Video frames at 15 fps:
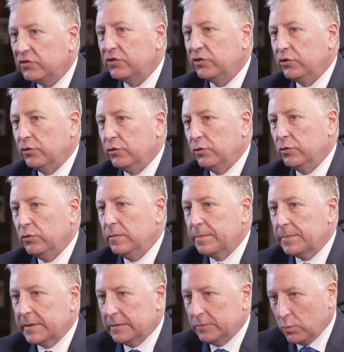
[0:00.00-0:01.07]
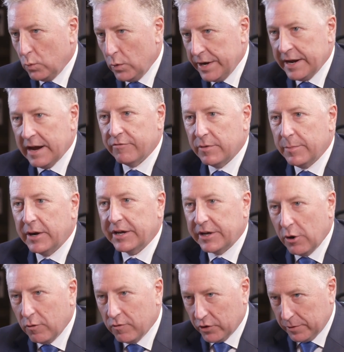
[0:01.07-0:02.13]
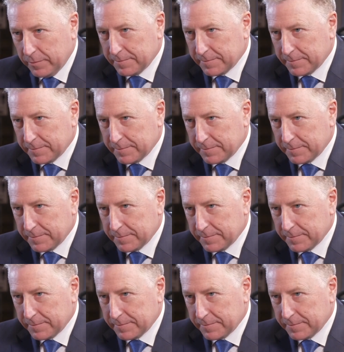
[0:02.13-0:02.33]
to win everybody over.